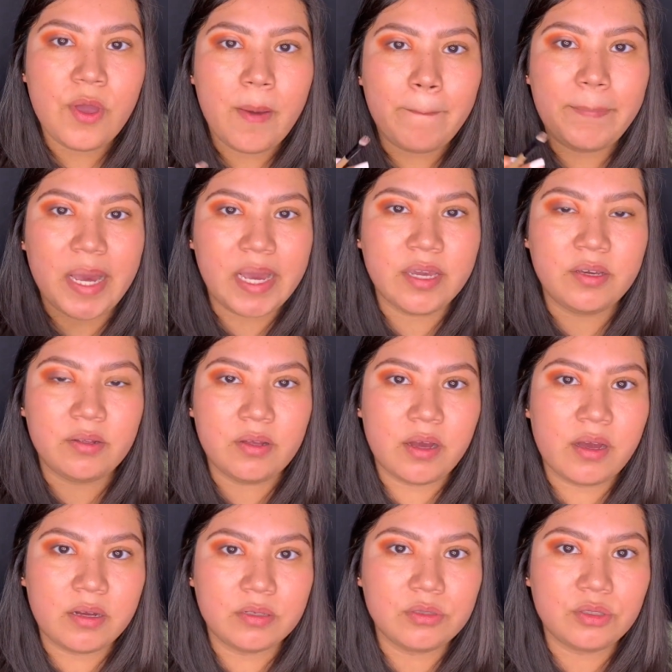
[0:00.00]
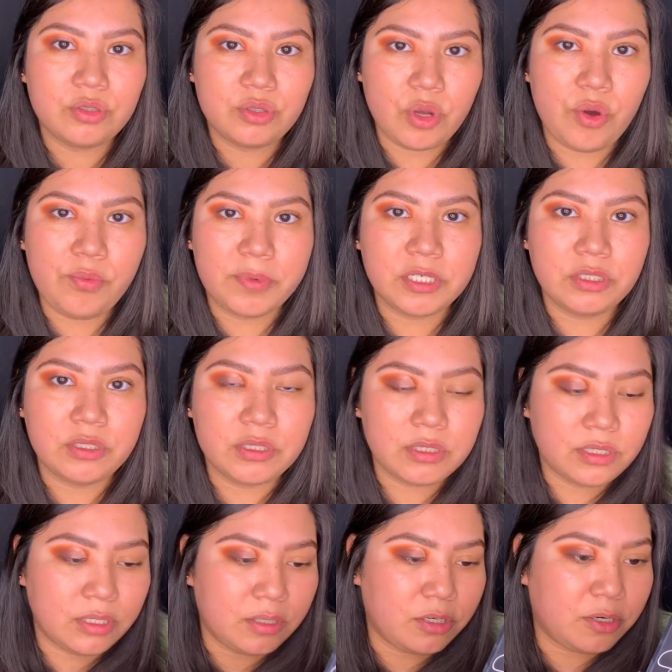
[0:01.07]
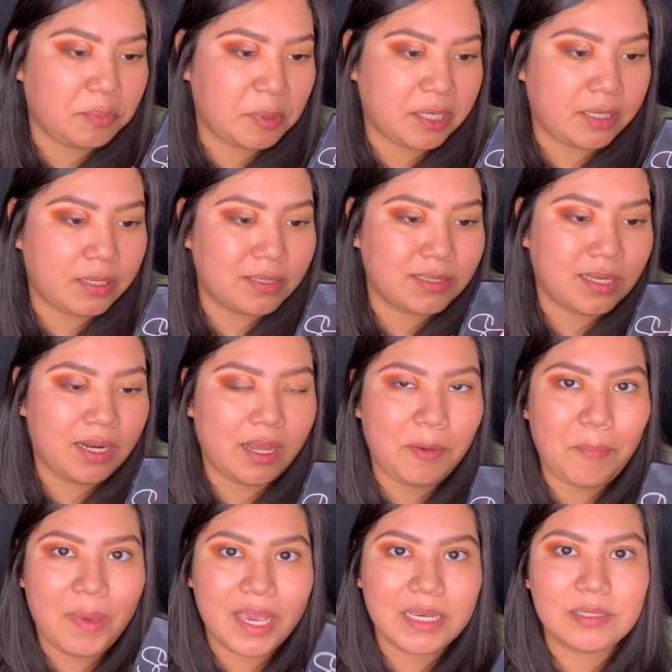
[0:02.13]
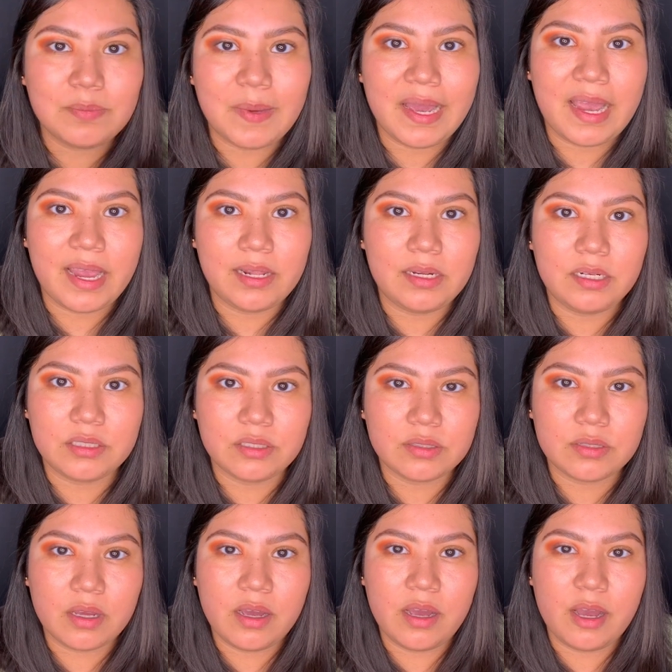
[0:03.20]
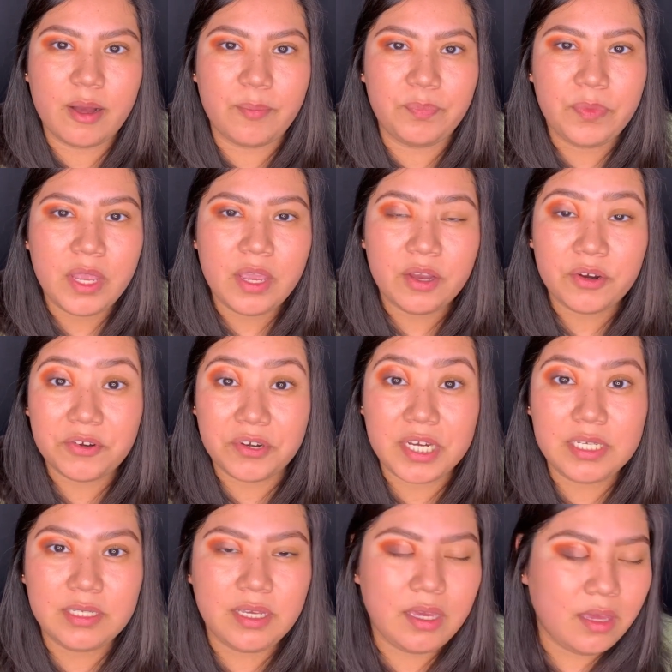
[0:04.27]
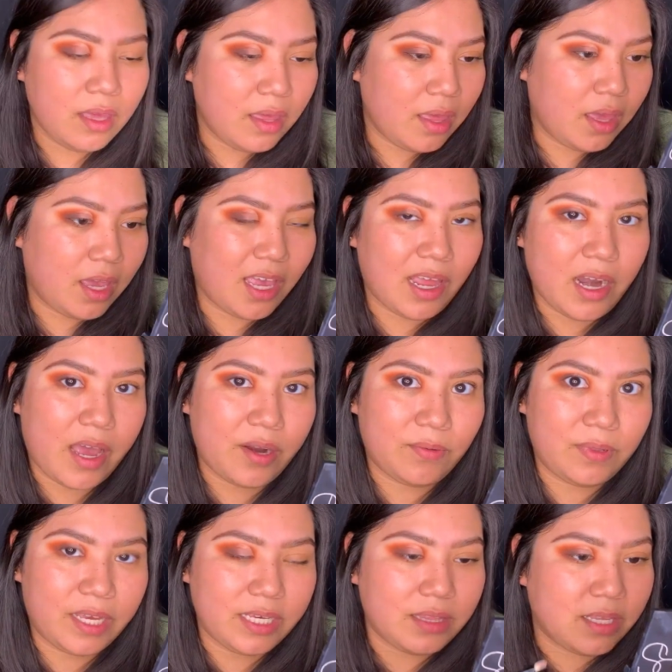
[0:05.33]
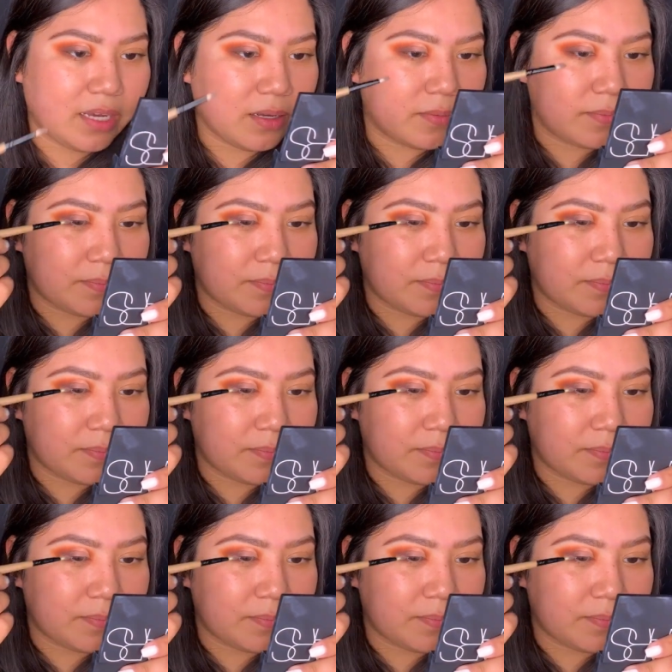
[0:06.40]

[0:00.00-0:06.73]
pile on so much concealer because then it makes my eyelids greasy, and I don't like that.